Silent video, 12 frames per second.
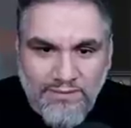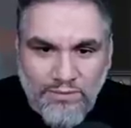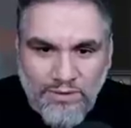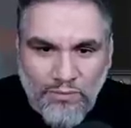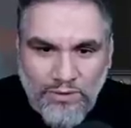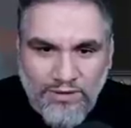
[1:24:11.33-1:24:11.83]

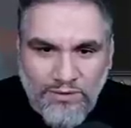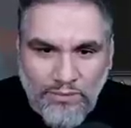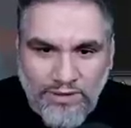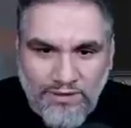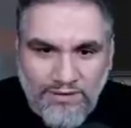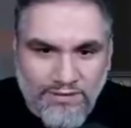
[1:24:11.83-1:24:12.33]
What a
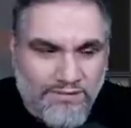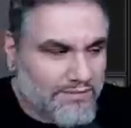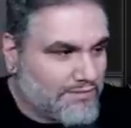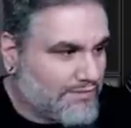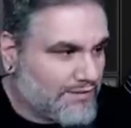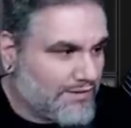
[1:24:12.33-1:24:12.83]
weird.
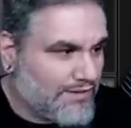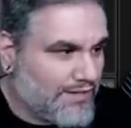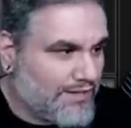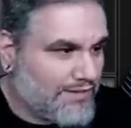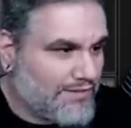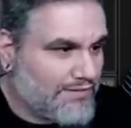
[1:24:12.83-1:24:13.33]
All
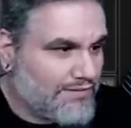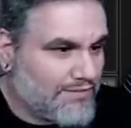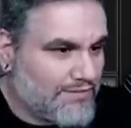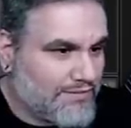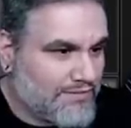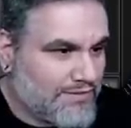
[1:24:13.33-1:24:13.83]
right.
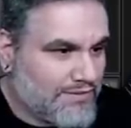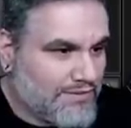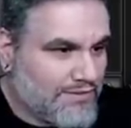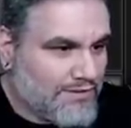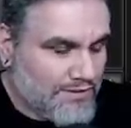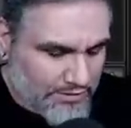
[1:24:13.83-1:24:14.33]

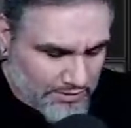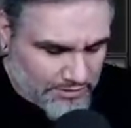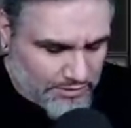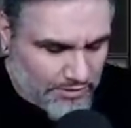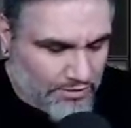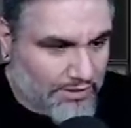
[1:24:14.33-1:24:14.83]

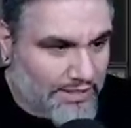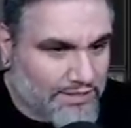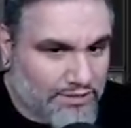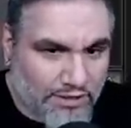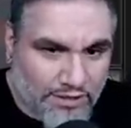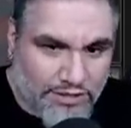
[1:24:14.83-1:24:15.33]
So,
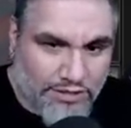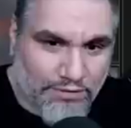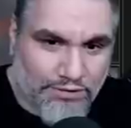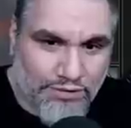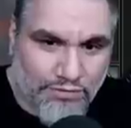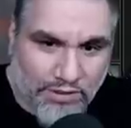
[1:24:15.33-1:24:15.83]
as long as you
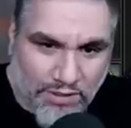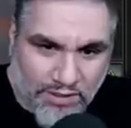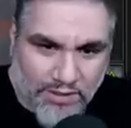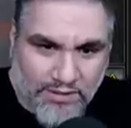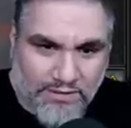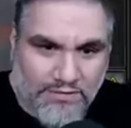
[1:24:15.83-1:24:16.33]
don't
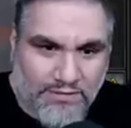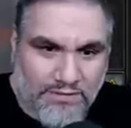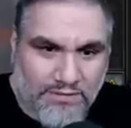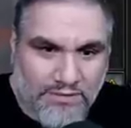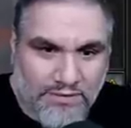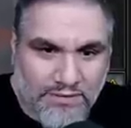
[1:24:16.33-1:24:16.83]
draw,
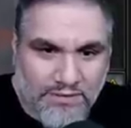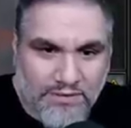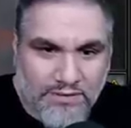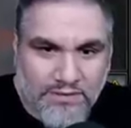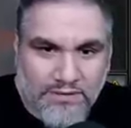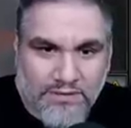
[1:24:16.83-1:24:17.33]

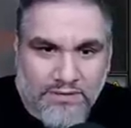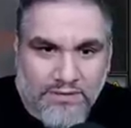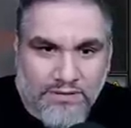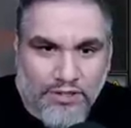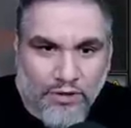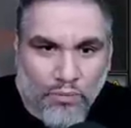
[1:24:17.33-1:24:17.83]

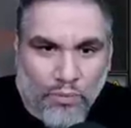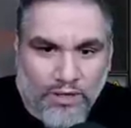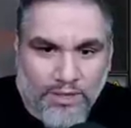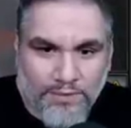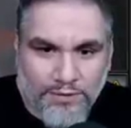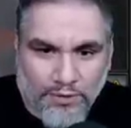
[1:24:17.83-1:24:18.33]
your
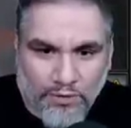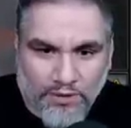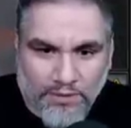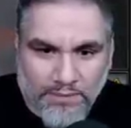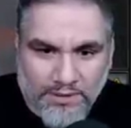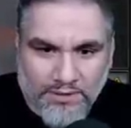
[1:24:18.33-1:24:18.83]
one
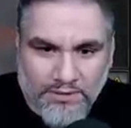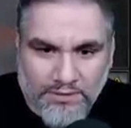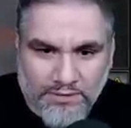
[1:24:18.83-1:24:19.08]
absorb...